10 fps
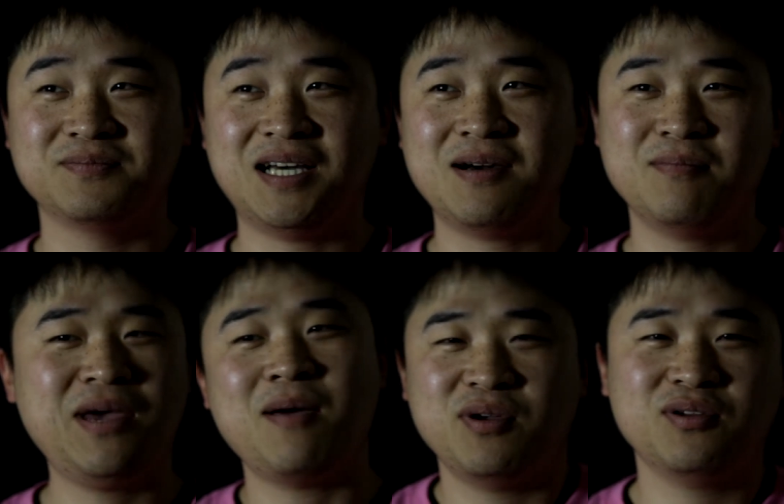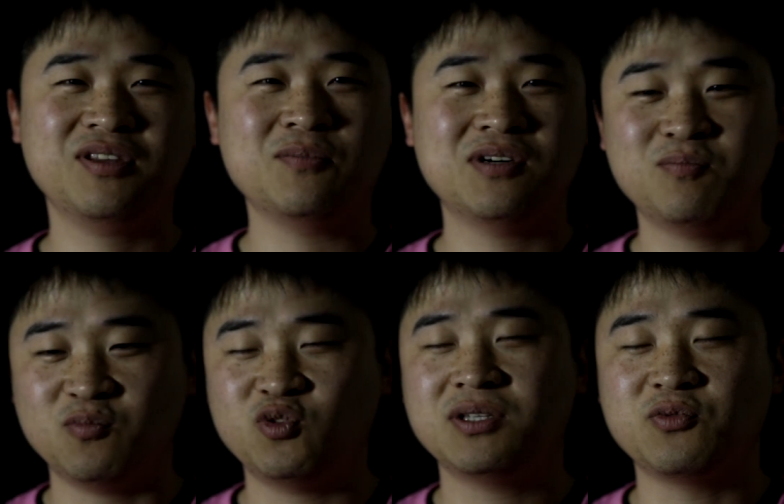I'm happy to team up
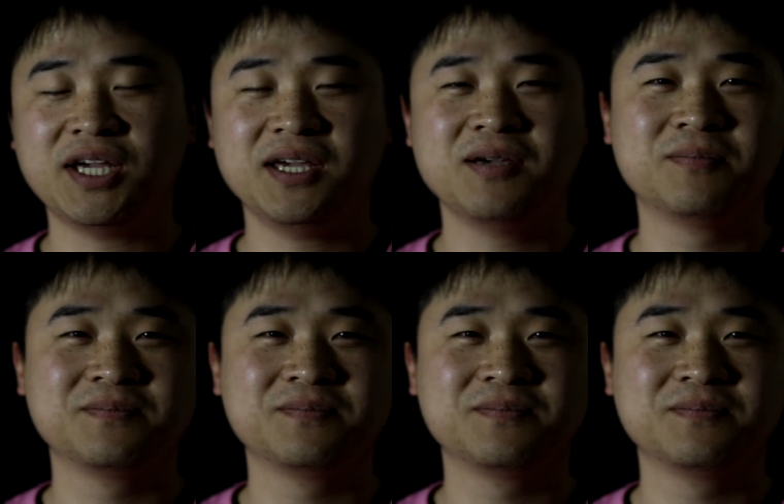with Ricky.